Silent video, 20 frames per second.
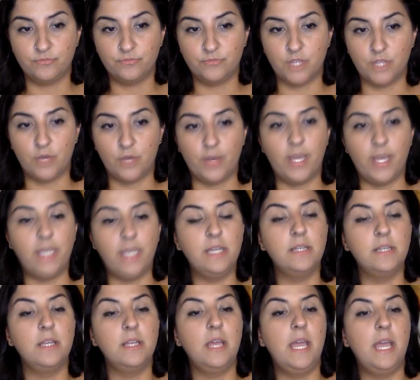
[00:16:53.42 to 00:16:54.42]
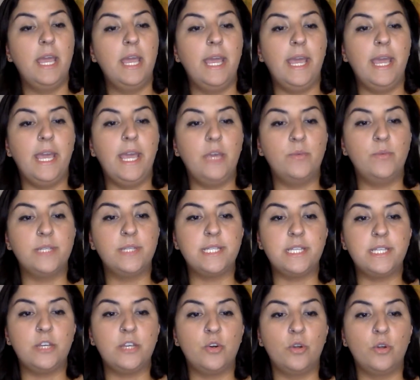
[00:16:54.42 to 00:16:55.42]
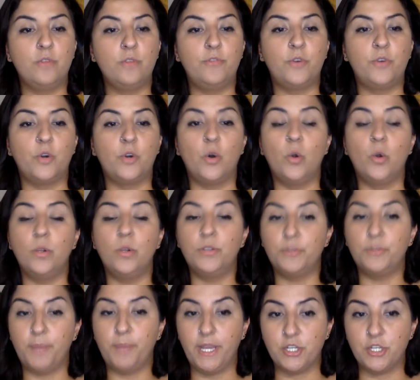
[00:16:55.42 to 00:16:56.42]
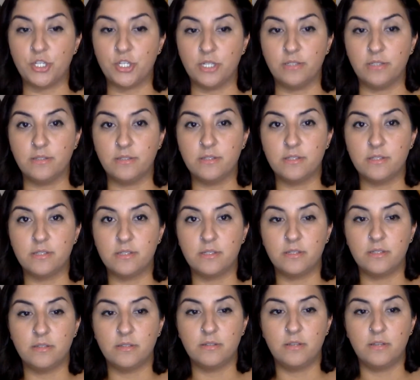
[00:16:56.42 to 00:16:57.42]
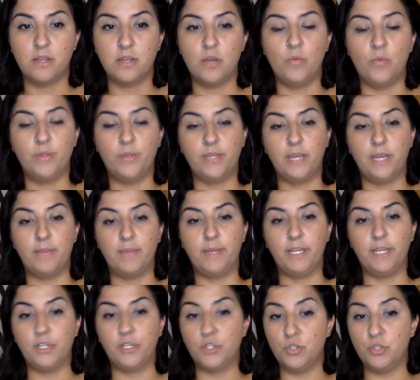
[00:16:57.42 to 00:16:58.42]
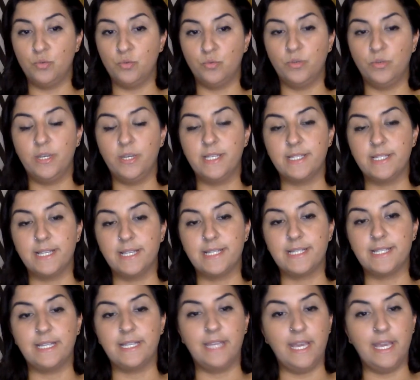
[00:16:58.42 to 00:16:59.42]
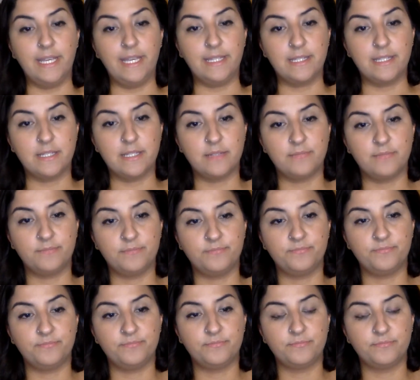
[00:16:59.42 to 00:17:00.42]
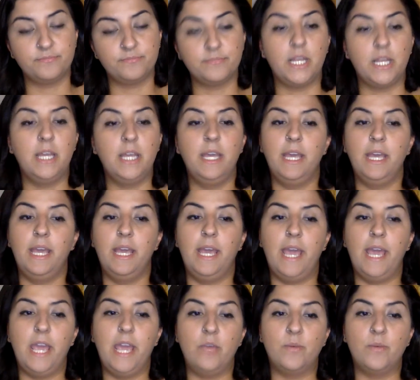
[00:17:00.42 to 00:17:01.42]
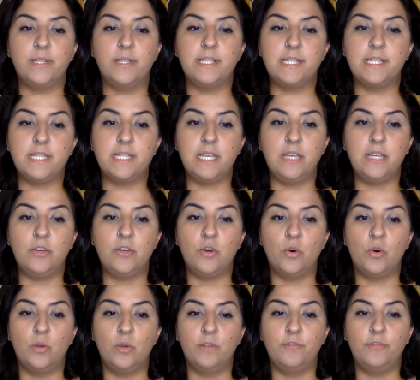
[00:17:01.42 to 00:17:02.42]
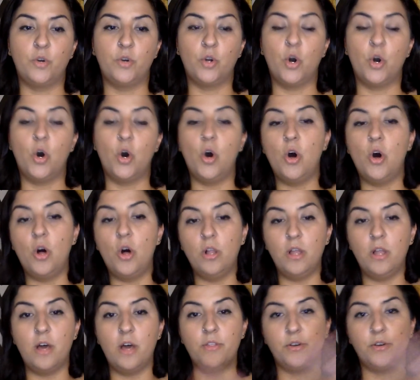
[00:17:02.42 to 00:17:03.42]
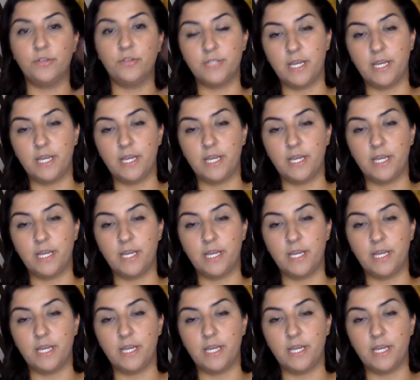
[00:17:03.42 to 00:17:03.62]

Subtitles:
Okay? A1C goal for older patients with diabetic 2 is less than 8. A1C goal for all other